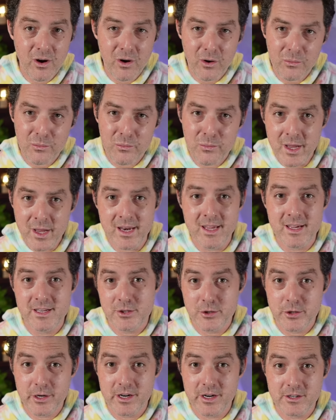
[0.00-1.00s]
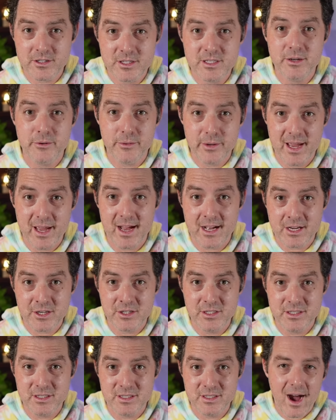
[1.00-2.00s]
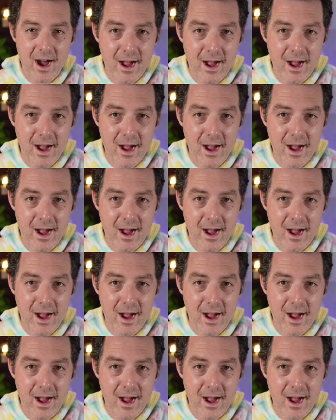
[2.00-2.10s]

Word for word: already trigger Siri actions.